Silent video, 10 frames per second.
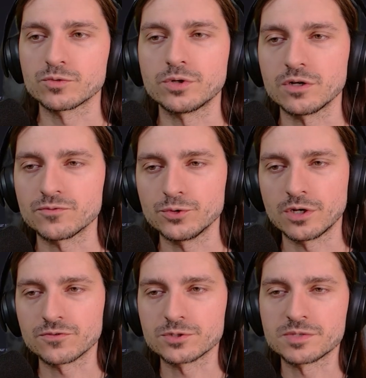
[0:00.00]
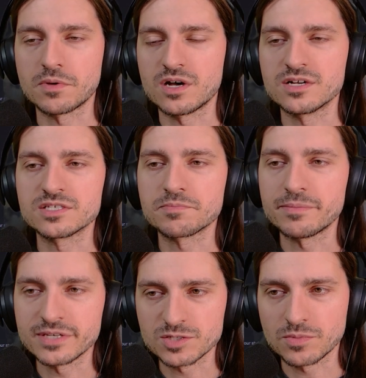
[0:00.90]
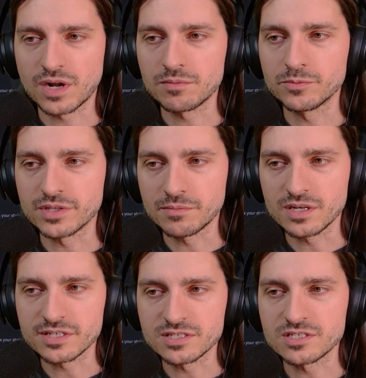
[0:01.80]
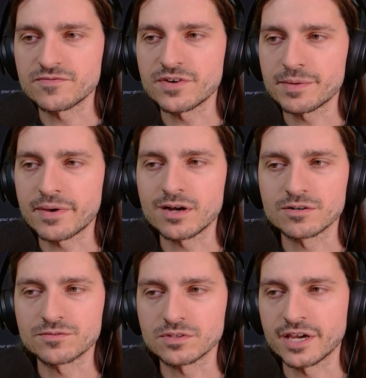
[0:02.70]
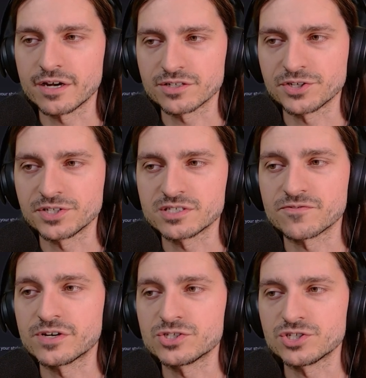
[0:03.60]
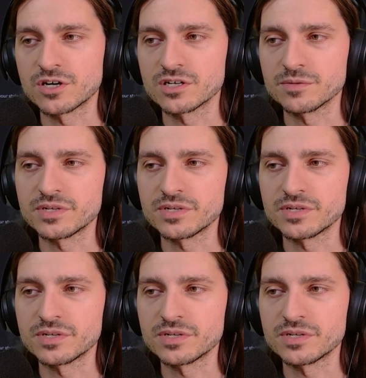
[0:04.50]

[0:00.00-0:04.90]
Rudolph responds, my biggest problem with the monk is it's a very powerful character as a fresh starter,